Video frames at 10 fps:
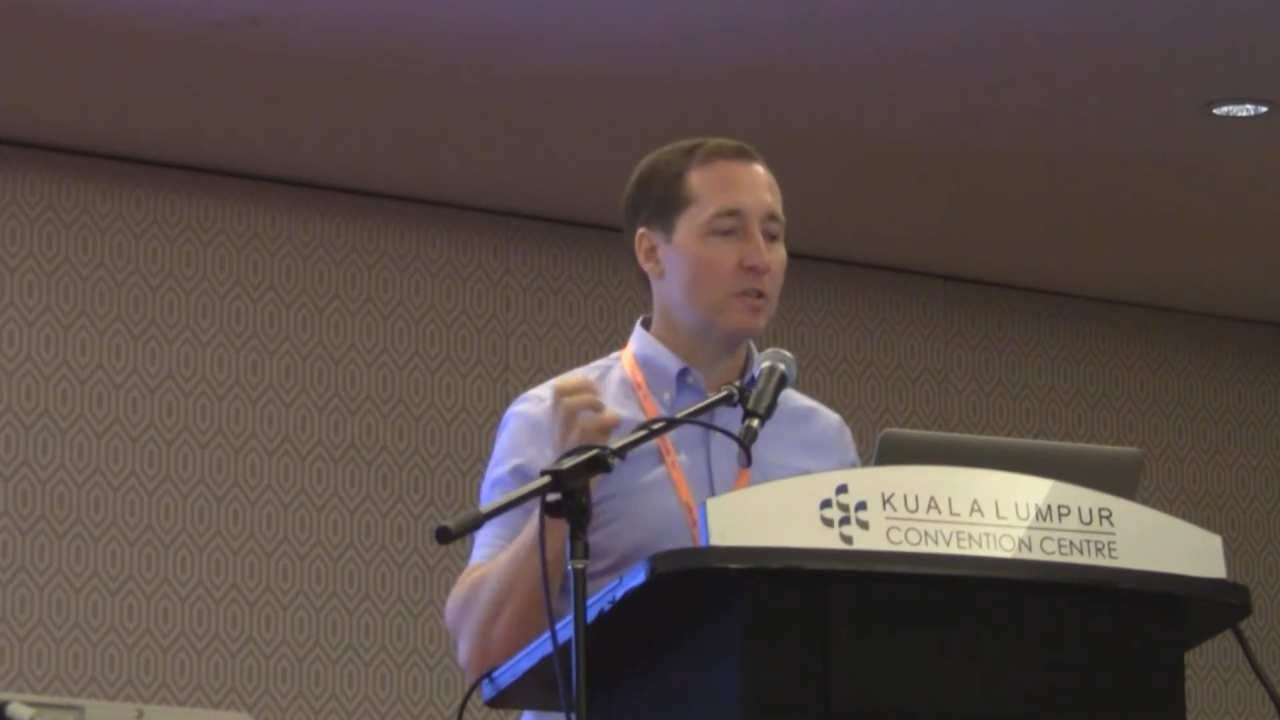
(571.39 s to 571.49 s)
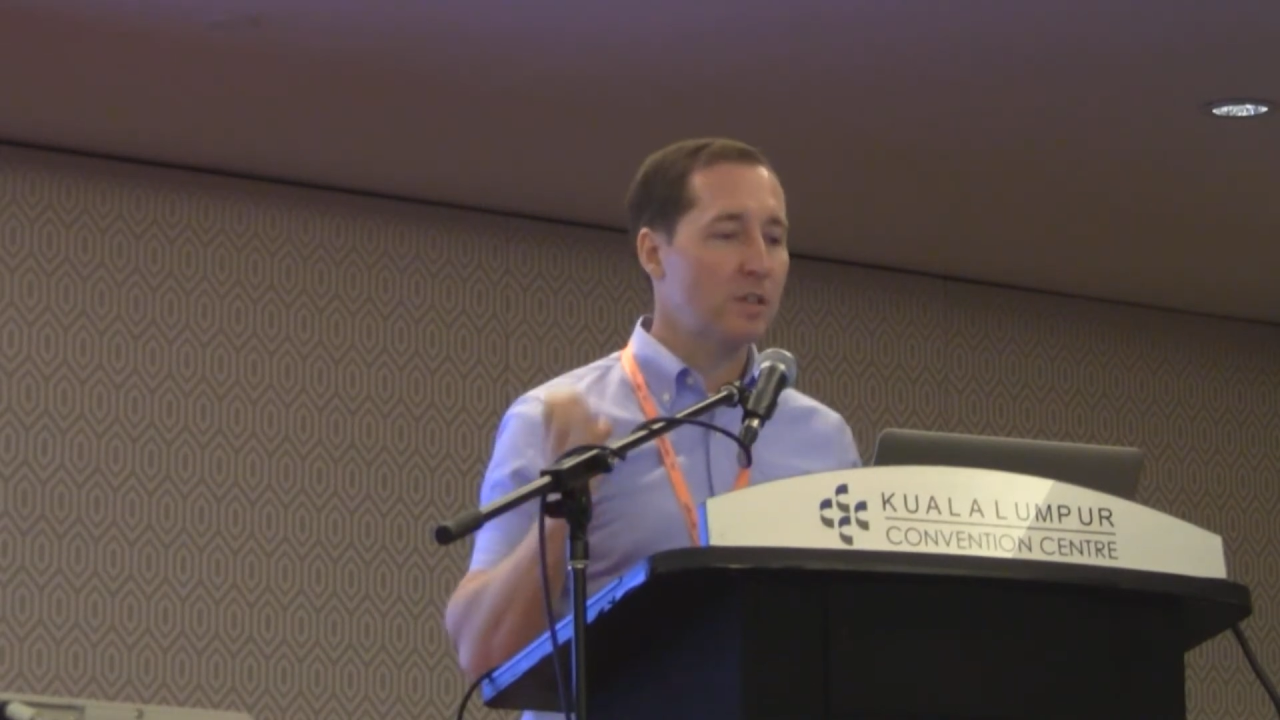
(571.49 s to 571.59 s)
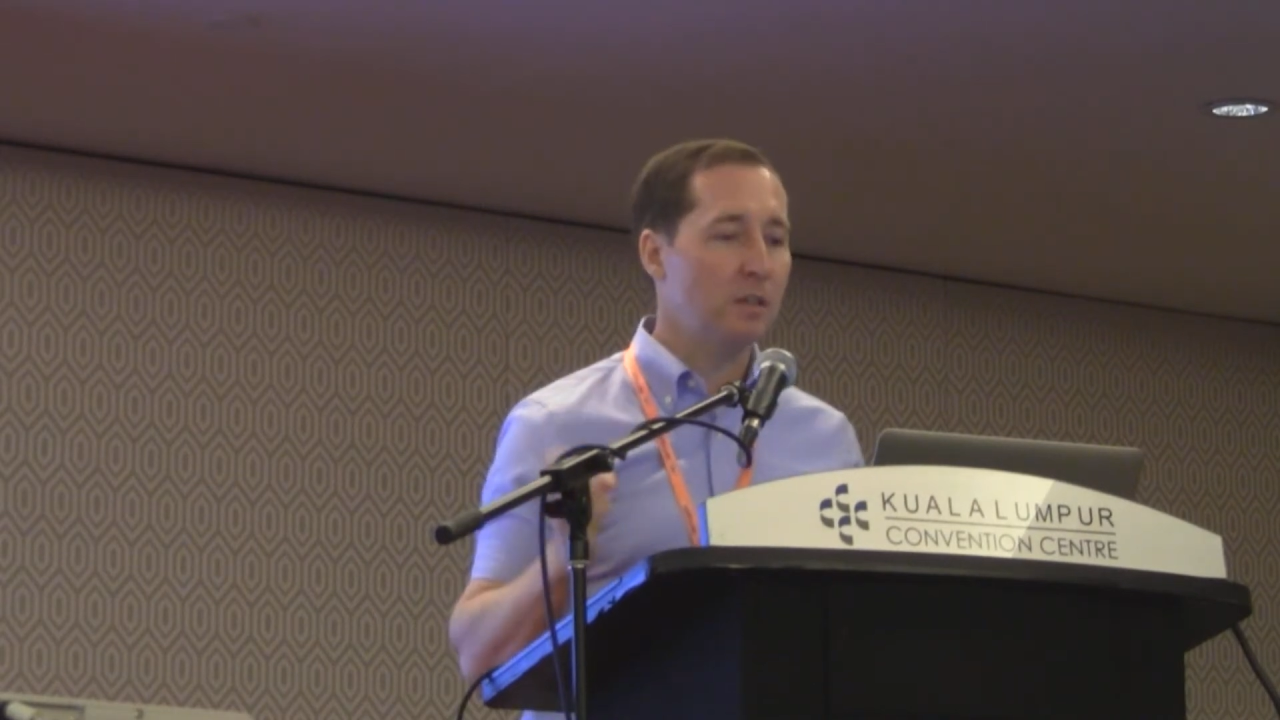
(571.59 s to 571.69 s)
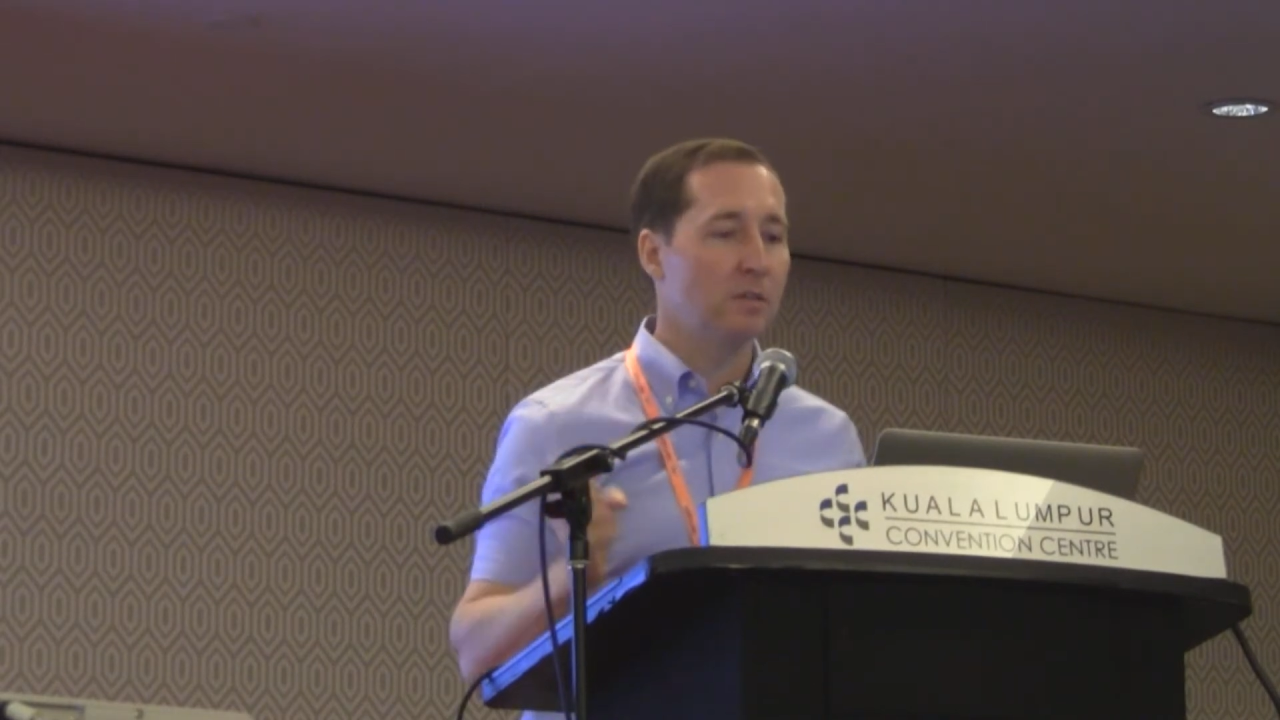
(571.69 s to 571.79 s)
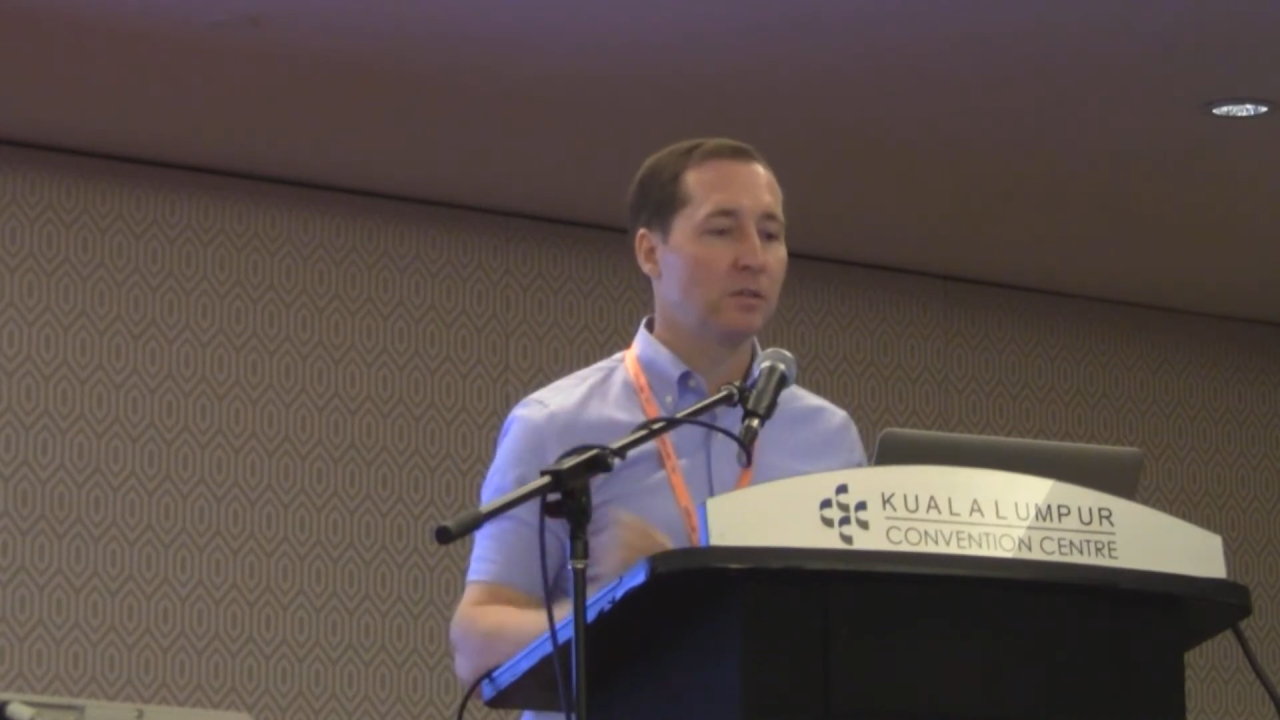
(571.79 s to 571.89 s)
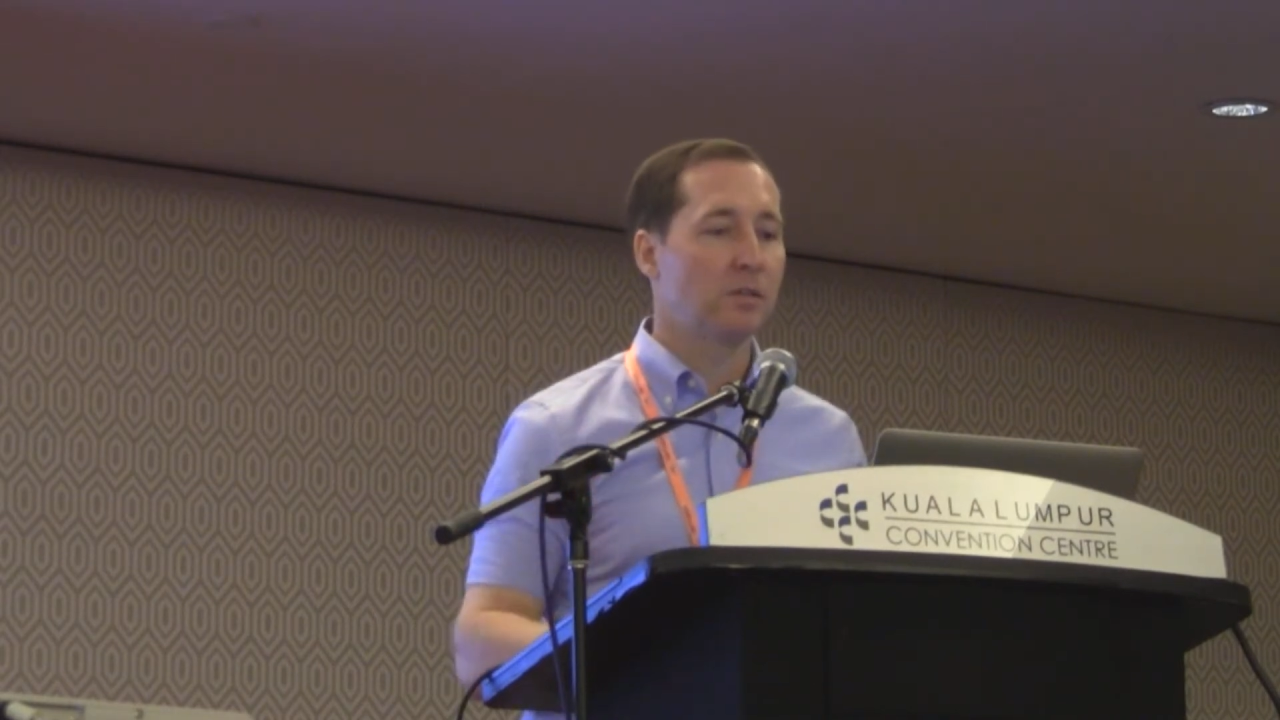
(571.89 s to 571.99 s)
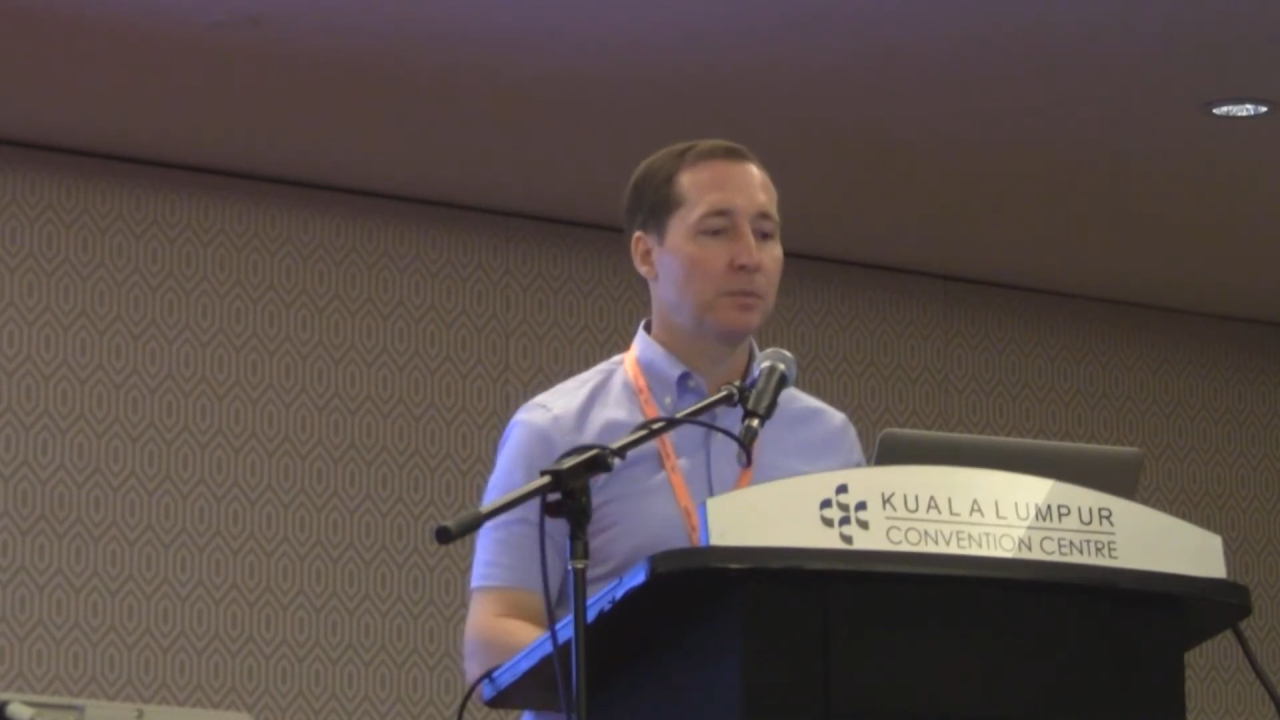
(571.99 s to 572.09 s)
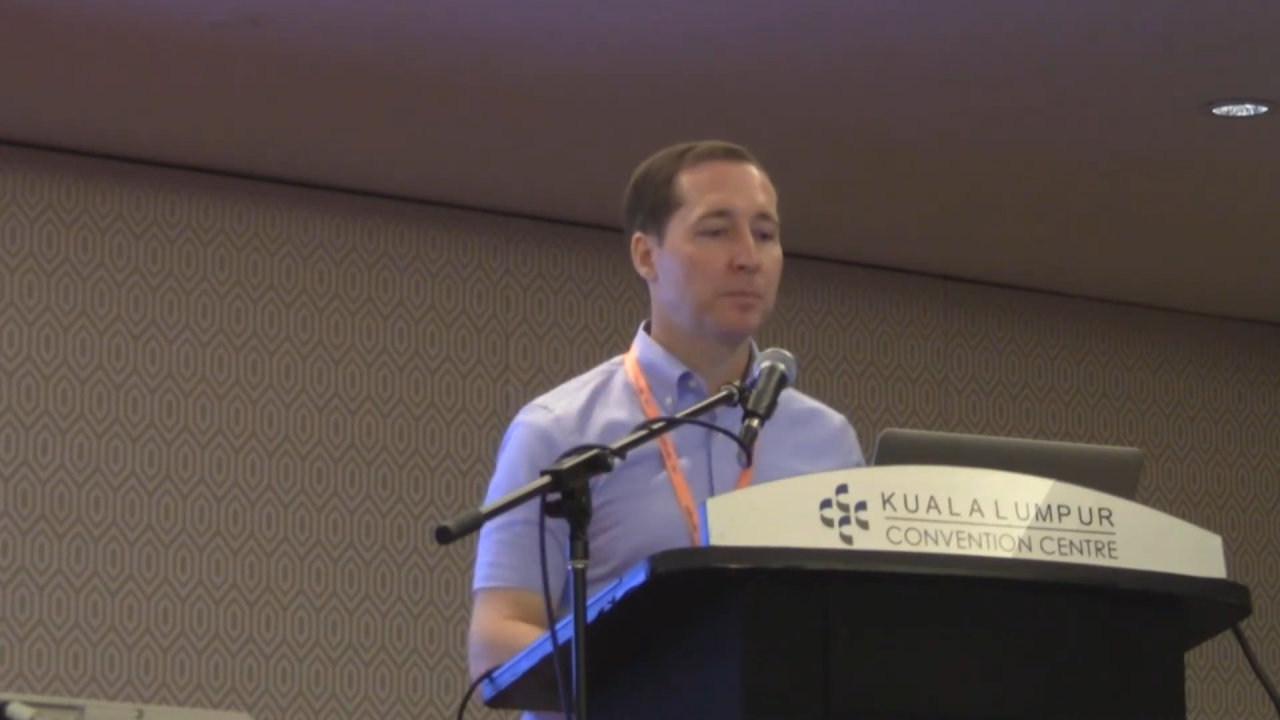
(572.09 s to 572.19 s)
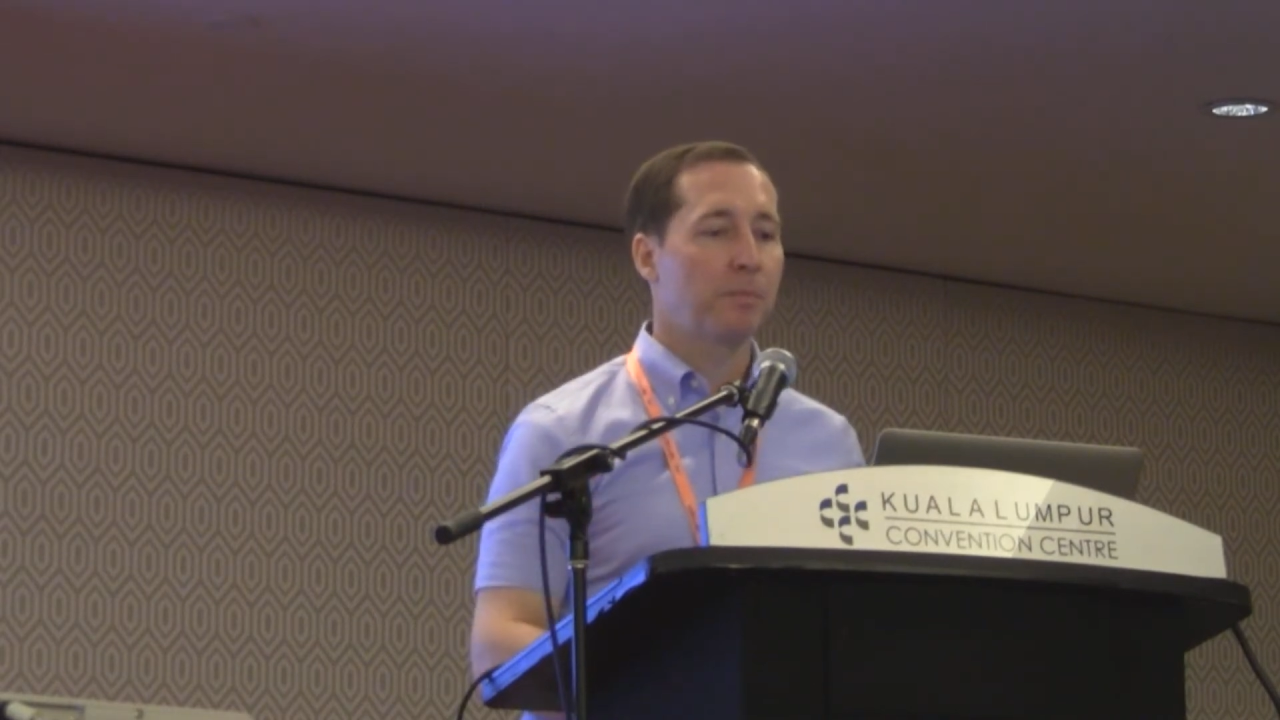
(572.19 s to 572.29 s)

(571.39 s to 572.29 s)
skills.